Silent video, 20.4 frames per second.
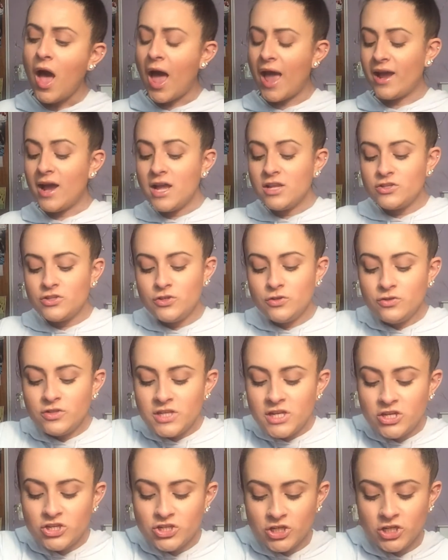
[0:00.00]
I got 2
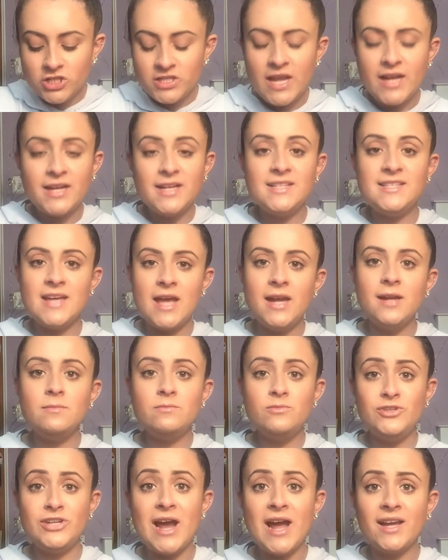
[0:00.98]
t-shirts and a
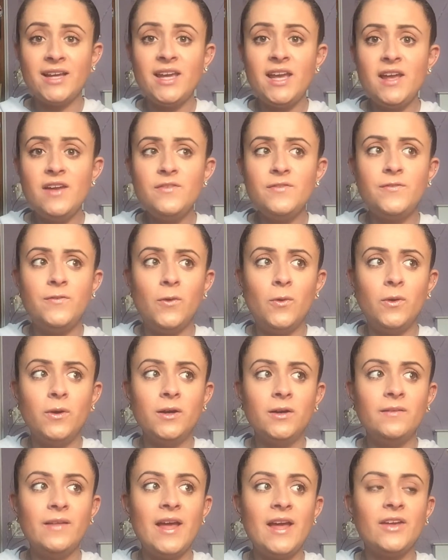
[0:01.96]
denim jacket
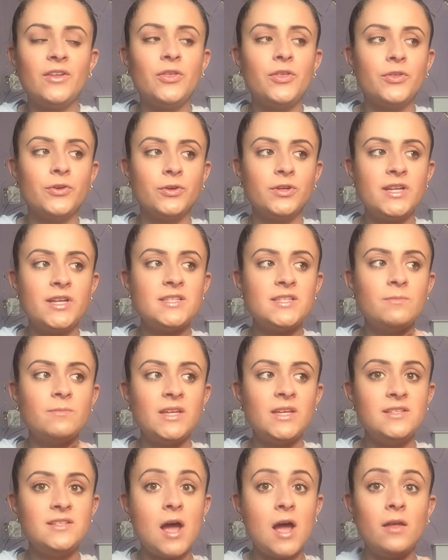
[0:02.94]
for like $30
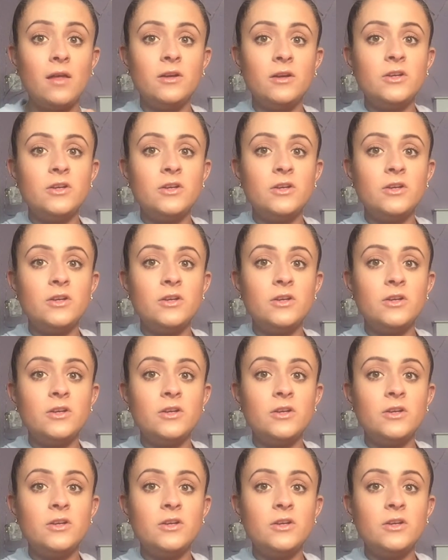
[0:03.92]
something,